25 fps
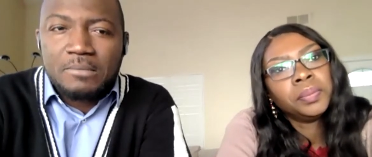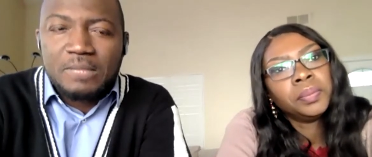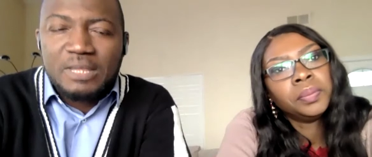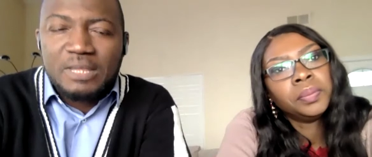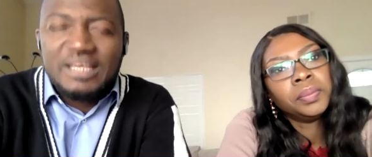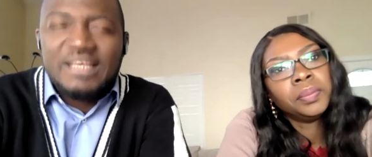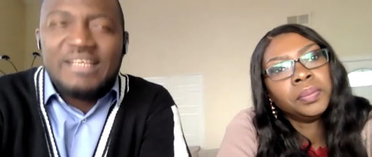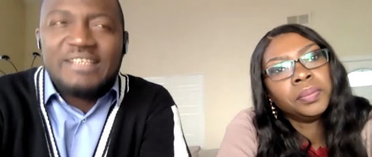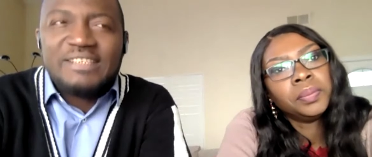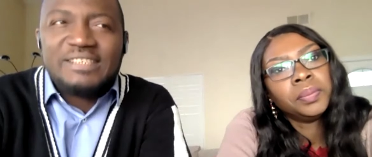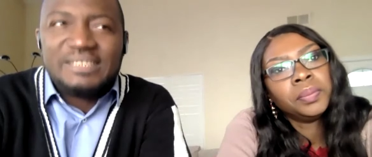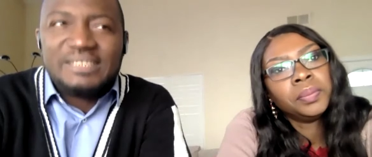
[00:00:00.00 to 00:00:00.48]

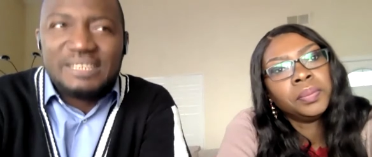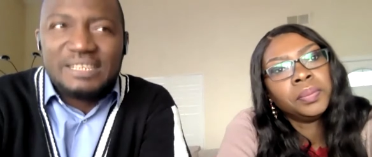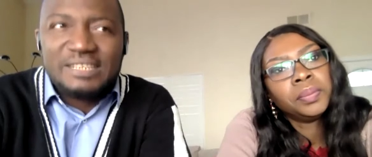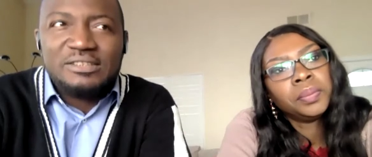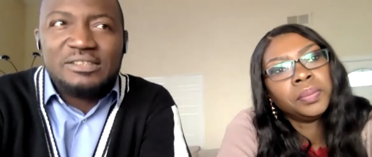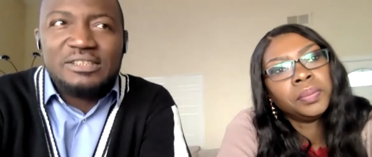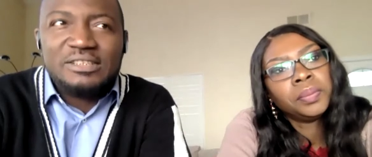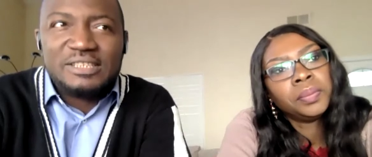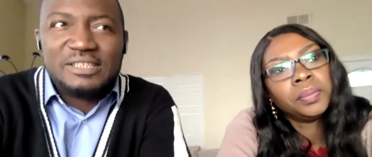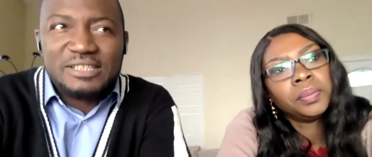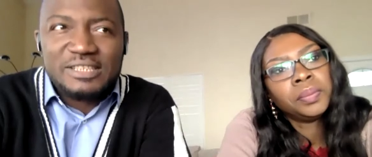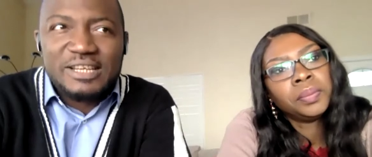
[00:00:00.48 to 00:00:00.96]
Speaker 1: He is
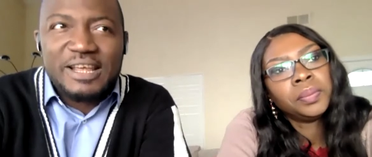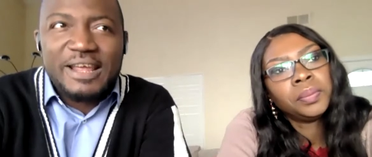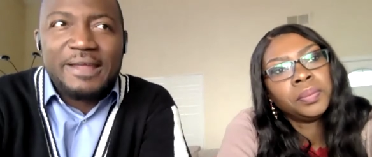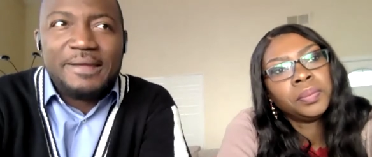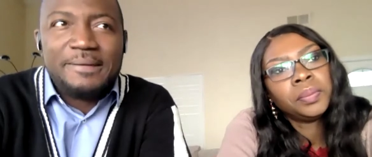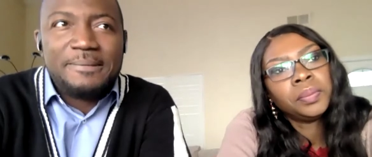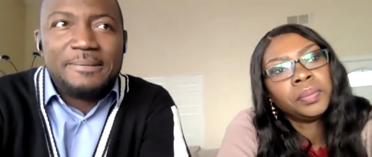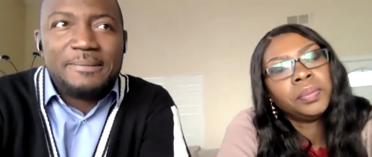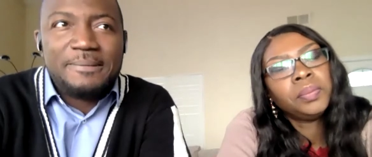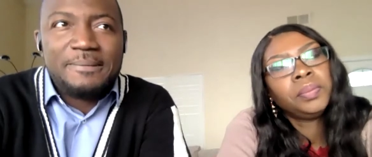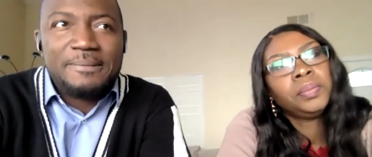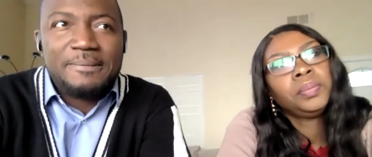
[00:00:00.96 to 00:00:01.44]
still the
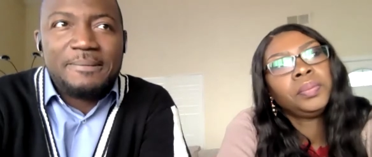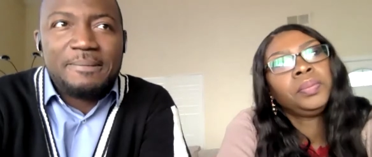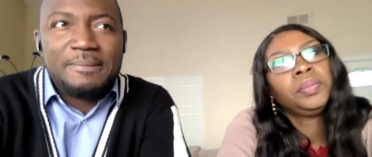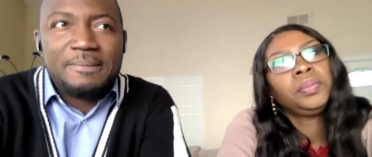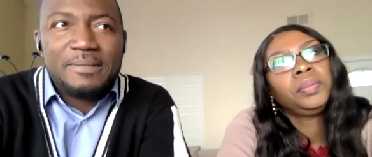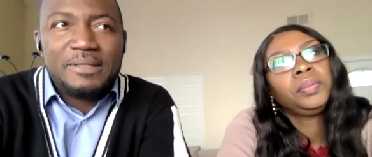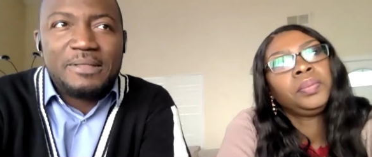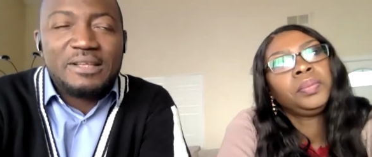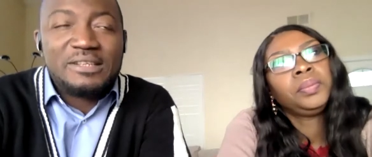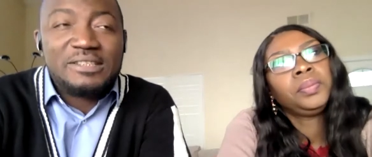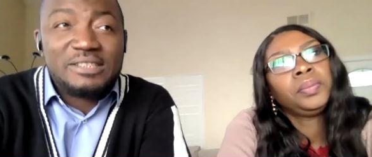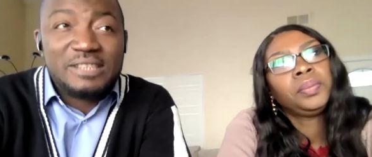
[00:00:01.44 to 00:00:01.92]
same
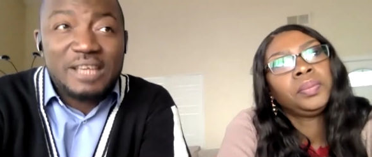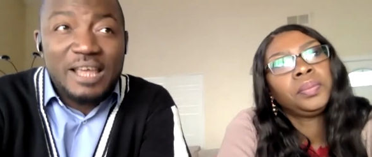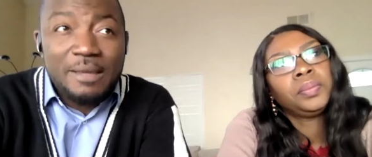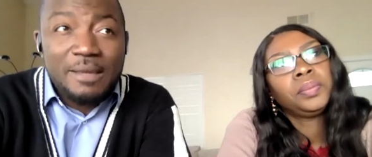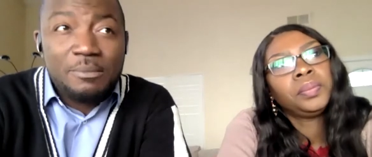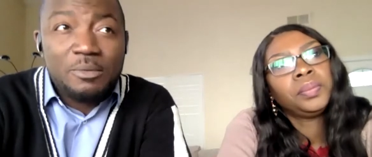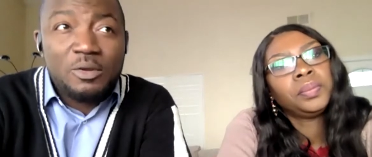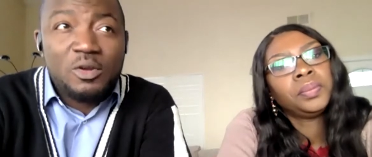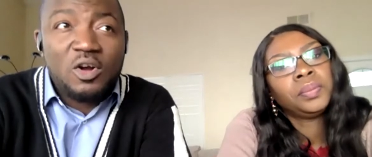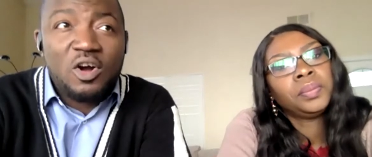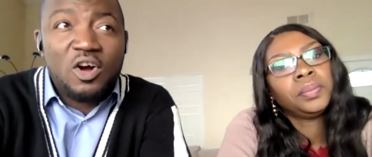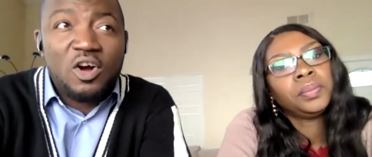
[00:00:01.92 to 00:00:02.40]

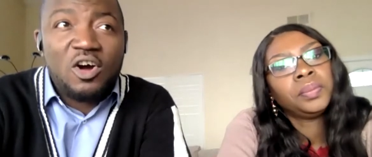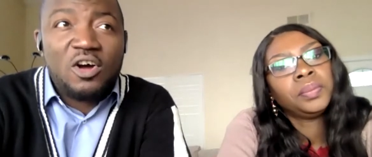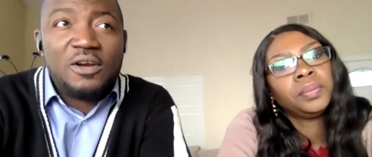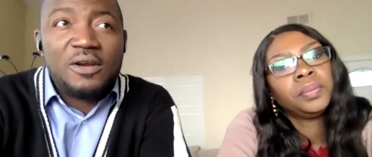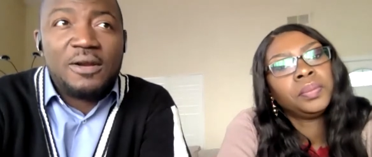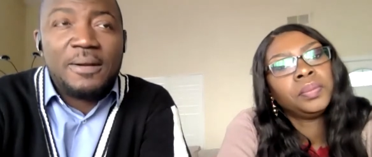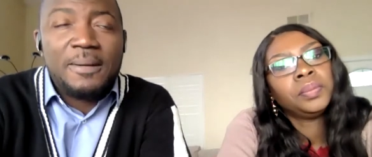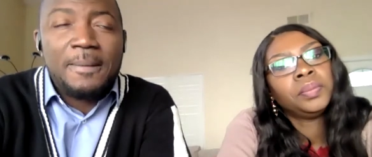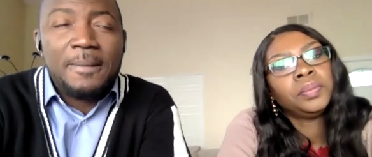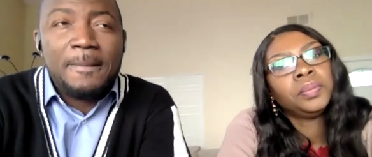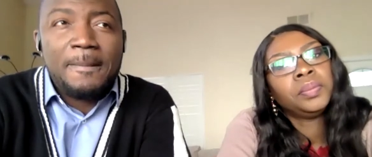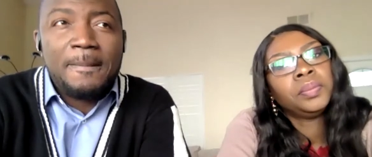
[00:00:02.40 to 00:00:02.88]
God.